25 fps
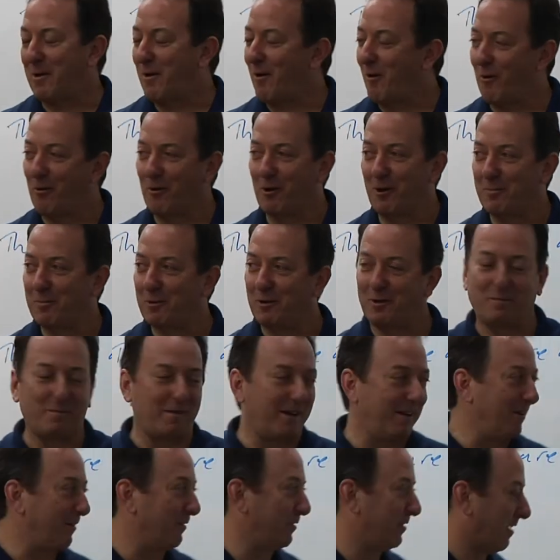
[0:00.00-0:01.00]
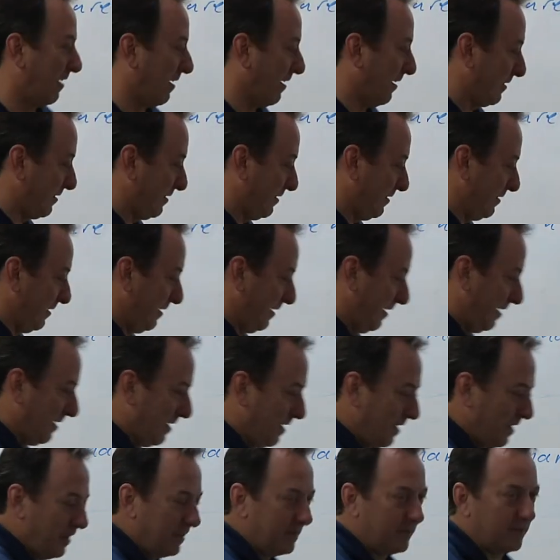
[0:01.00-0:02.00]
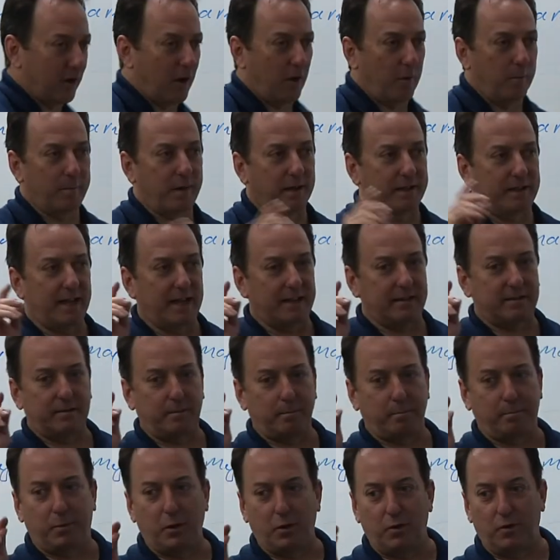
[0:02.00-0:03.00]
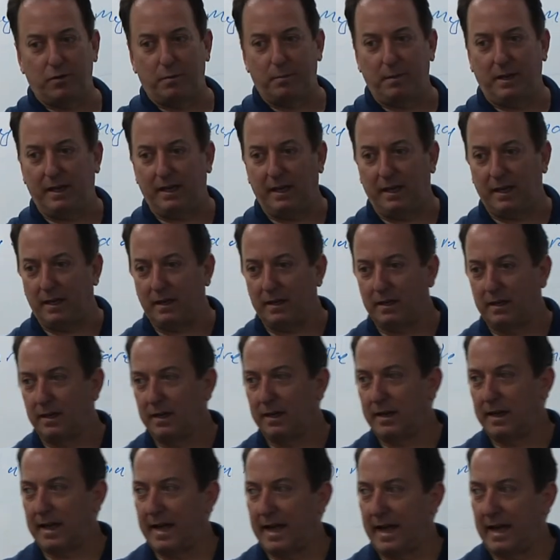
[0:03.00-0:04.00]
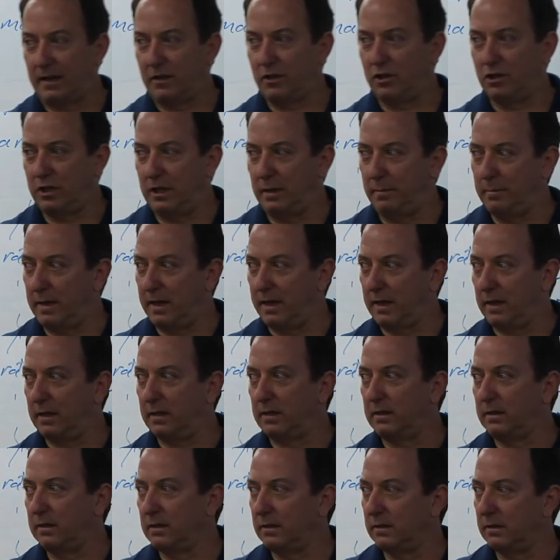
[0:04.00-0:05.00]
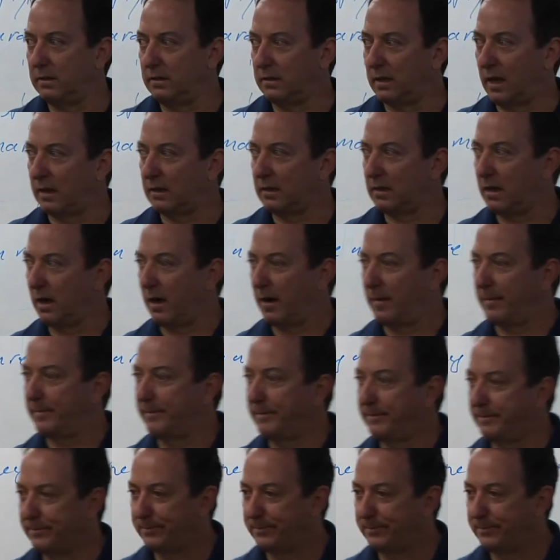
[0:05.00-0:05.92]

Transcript: Horrible at my own docs. So, but that's boothmedia at gmail.com.